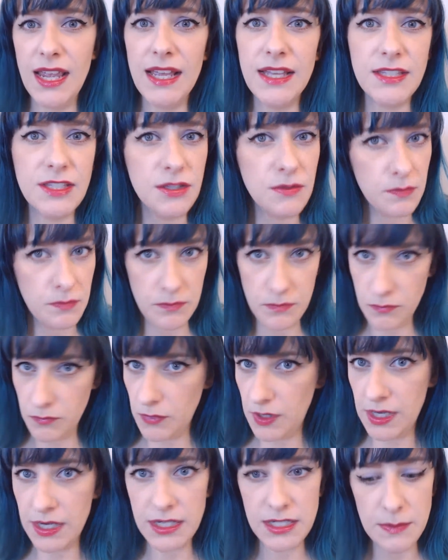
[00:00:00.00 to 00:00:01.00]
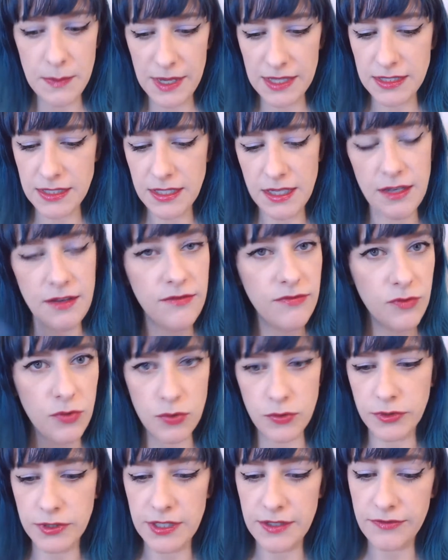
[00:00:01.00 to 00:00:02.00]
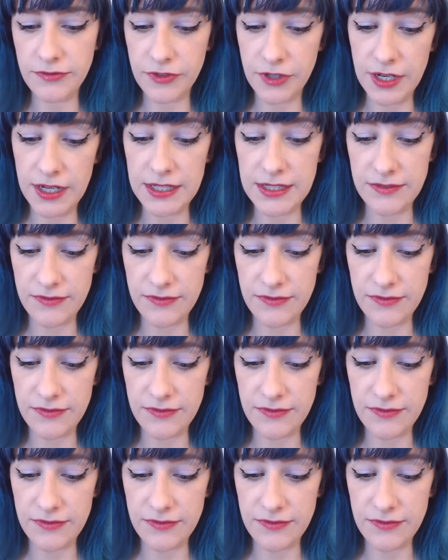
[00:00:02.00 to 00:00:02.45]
It's inexpensive, cruelty free.